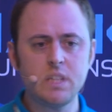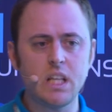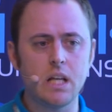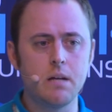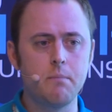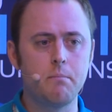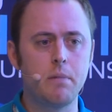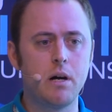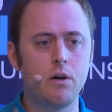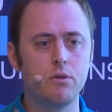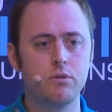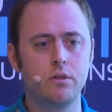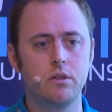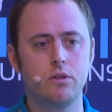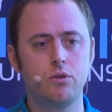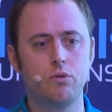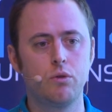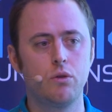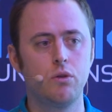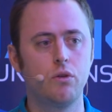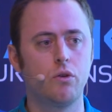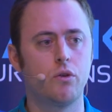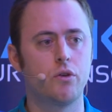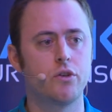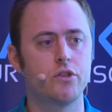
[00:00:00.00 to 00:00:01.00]
about the
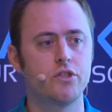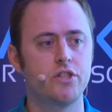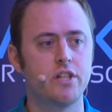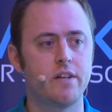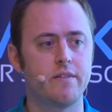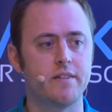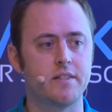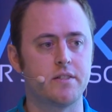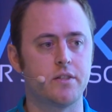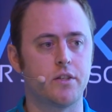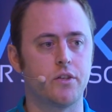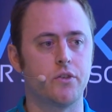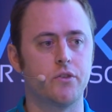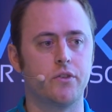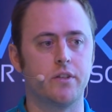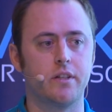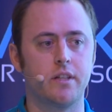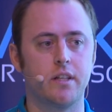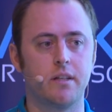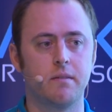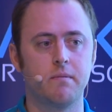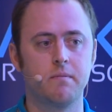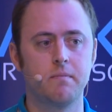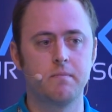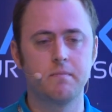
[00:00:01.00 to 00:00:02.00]
tool or Java
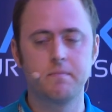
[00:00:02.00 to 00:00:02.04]
security?